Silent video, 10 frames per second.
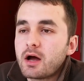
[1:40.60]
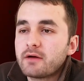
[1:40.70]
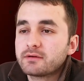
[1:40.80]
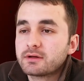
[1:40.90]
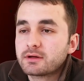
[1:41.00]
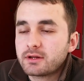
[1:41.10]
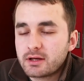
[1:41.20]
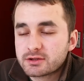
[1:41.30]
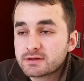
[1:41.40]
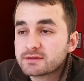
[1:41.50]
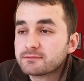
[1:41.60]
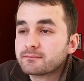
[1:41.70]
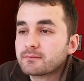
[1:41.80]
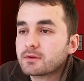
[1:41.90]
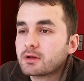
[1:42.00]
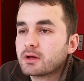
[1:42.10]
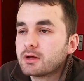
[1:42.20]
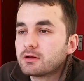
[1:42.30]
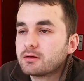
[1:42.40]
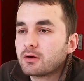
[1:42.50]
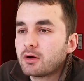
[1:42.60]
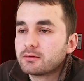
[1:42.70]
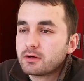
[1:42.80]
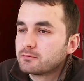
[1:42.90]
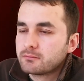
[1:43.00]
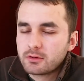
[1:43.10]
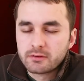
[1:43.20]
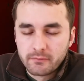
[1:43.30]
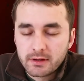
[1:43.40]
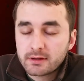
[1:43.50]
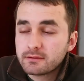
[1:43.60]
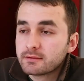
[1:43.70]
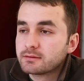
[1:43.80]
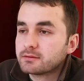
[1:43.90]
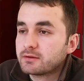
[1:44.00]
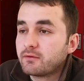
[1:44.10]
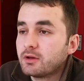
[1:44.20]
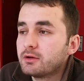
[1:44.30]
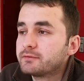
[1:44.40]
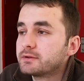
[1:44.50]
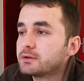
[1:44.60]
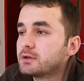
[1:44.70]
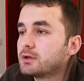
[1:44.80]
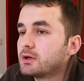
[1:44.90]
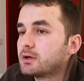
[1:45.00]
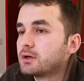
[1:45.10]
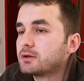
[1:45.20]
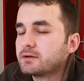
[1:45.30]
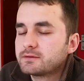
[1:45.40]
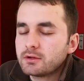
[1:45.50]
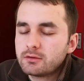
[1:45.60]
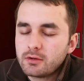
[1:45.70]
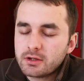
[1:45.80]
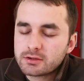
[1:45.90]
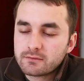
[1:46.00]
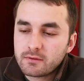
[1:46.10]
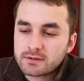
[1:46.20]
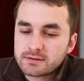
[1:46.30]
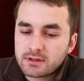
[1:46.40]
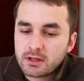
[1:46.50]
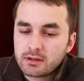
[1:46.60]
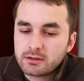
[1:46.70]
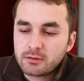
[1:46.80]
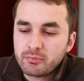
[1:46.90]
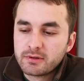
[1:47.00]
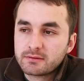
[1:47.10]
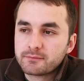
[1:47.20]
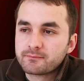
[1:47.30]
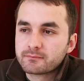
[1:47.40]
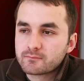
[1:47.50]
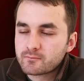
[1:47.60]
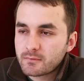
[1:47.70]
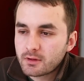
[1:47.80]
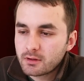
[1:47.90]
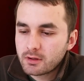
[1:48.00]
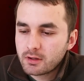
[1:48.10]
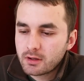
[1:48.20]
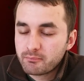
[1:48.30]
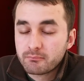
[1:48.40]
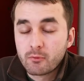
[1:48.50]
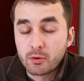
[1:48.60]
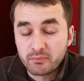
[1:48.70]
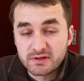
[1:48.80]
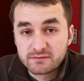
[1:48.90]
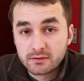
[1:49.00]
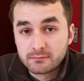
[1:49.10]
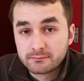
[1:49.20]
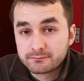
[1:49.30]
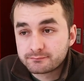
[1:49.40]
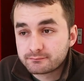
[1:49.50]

After the clashes, on the weekend that followed, the situation was a little bit more peaceful.